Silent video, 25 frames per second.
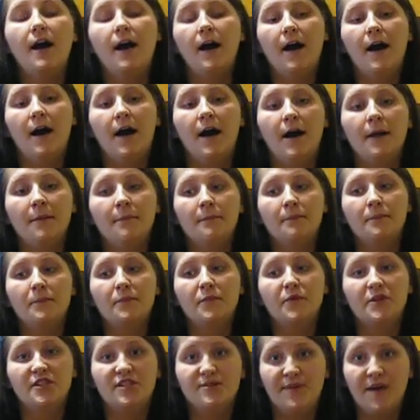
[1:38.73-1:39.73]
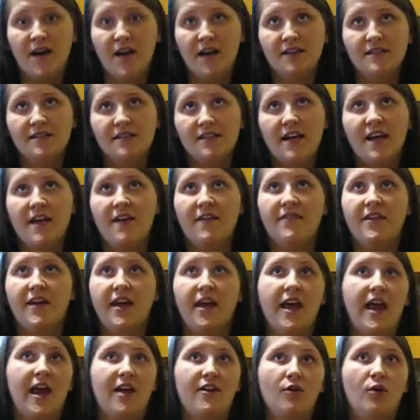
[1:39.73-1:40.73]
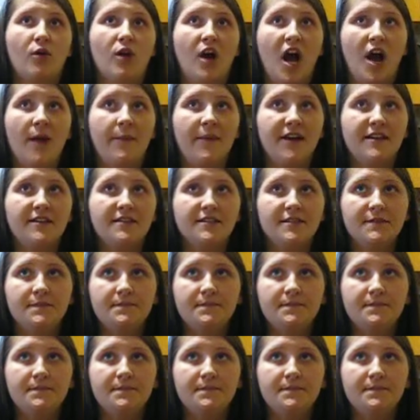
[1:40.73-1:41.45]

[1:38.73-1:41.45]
um, respond and they had no comment.